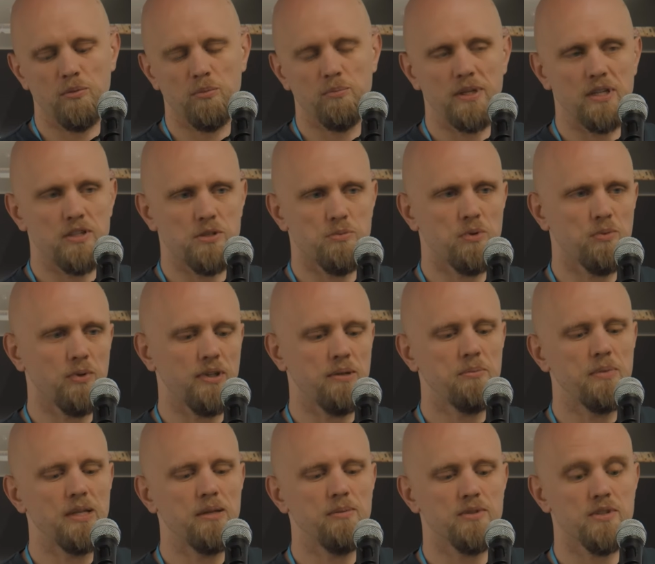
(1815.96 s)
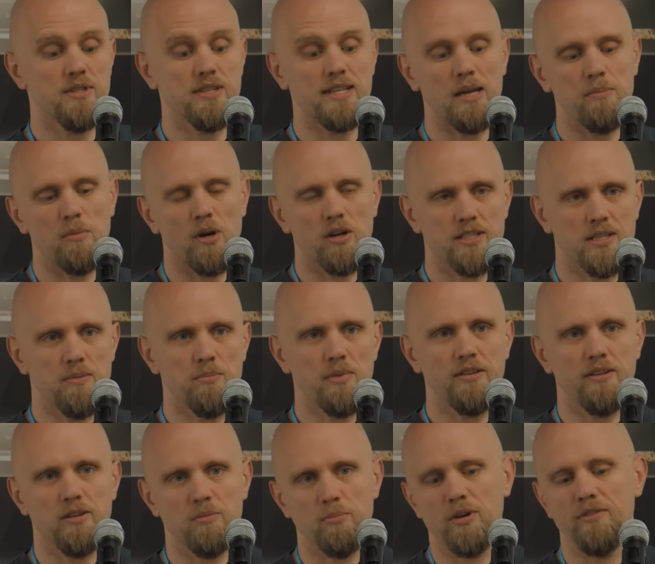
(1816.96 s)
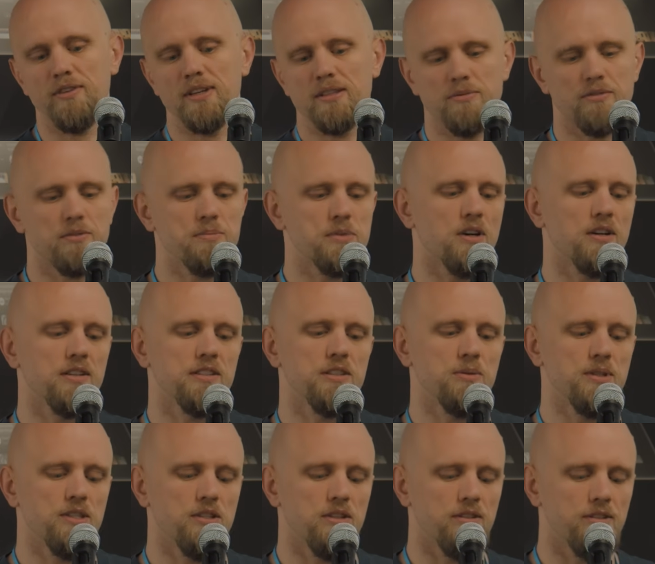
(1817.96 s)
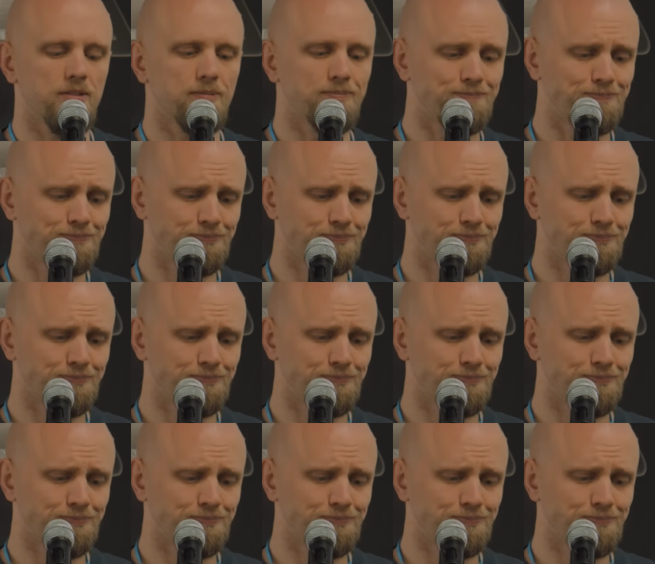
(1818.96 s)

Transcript: because we want to be able to sandbox them better and prevent them from talking to each other.